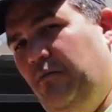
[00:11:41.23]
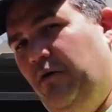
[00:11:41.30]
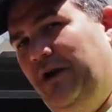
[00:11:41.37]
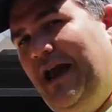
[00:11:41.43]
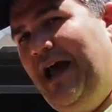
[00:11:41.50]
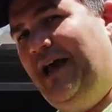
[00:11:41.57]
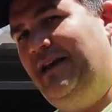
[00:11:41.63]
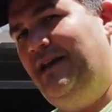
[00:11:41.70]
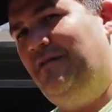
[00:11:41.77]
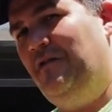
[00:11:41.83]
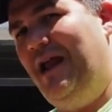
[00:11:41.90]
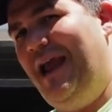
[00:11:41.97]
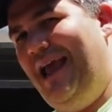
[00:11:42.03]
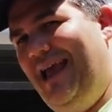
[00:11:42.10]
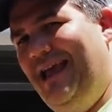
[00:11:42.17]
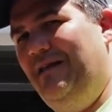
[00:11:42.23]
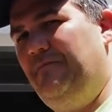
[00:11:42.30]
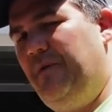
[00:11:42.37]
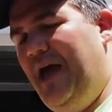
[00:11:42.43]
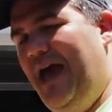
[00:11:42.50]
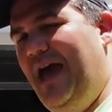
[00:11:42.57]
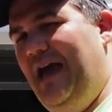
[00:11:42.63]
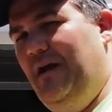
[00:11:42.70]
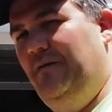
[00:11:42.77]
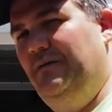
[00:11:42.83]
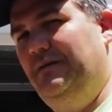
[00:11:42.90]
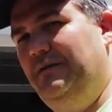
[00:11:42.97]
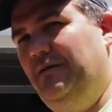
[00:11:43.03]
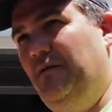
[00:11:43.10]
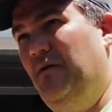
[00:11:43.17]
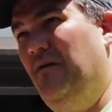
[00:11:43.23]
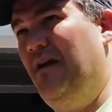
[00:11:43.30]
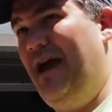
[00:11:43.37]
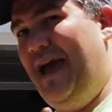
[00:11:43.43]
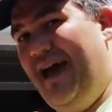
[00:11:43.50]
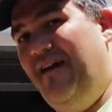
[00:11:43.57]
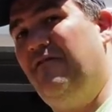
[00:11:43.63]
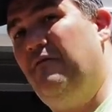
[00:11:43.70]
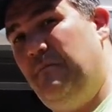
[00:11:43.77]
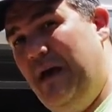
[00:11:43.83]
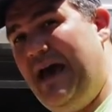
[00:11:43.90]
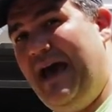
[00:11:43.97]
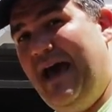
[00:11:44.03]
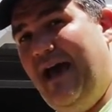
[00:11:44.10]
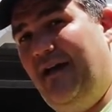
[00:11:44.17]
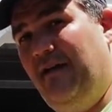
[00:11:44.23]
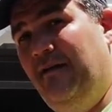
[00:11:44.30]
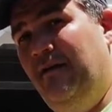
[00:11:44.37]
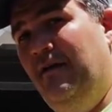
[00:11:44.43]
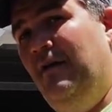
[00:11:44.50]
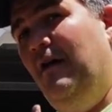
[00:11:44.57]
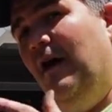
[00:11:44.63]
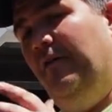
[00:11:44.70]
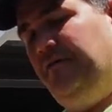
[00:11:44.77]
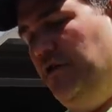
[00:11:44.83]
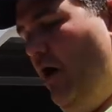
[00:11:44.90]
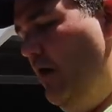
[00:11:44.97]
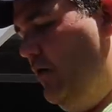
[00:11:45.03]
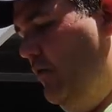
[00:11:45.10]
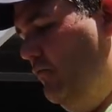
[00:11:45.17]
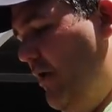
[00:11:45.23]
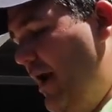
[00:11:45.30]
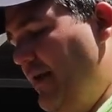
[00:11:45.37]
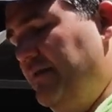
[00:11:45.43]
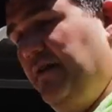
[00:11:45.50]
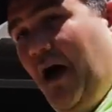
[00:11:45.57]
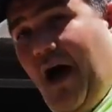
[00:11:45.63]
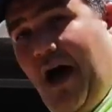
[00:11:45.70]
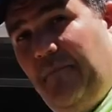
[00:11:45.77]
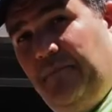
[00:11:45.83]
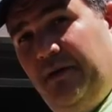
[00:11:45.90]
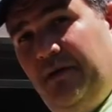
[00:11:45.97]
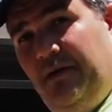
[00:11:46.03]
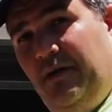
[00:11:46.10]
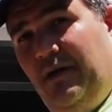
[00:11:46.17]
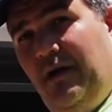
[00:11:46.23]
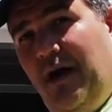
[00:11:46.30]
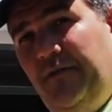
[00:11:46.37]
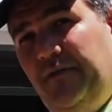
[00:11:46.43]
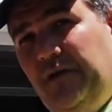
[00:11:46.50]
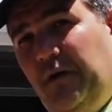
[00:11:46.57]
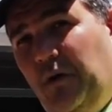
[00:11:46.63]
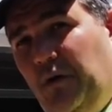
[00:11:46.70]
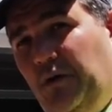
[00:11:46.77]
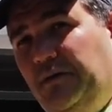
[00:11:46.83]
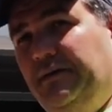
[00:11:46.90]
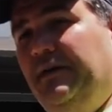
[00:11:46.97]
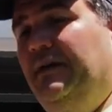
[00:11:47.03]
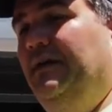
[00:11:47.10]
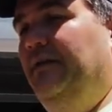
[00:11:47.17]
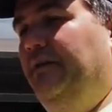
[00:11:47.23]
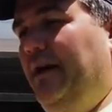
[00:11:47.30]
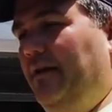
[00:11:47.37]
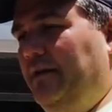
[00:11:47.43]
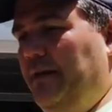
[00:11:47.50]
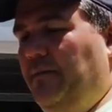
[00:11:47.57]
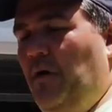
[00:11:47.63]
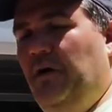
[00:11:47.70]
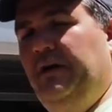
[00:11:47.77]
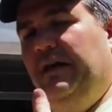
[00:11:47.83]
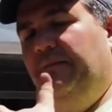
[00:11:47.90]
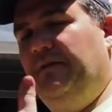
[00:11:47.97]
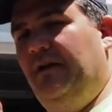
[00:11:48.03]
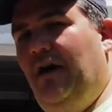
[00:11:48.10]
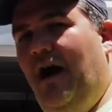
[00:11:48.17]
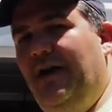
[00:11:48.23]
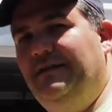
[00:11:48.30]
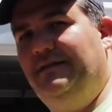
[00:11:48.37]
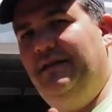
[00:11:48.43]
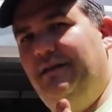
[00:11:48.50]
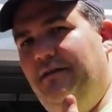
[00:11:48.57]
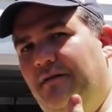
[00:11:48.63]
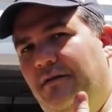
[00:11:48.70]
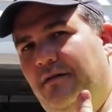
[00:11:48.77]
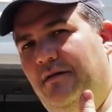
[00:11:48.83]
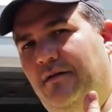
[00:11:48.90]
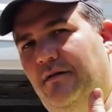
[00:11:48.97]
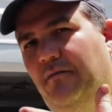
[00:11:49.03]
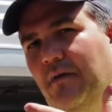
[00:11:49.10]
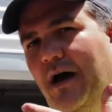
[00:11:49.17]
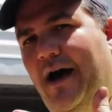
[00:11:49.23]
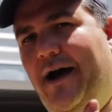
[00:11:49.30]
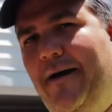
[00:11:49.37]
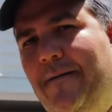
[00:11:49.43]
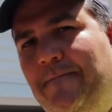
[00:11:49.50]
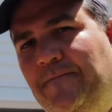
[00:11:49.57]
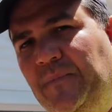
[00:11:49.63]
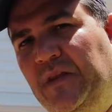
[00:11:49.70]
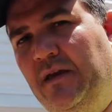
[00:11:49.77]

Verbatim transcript: we're going to add another eight pounds or a half a bag of charcoal right on top of the coals. That'll keep going. It keeps a constant, um,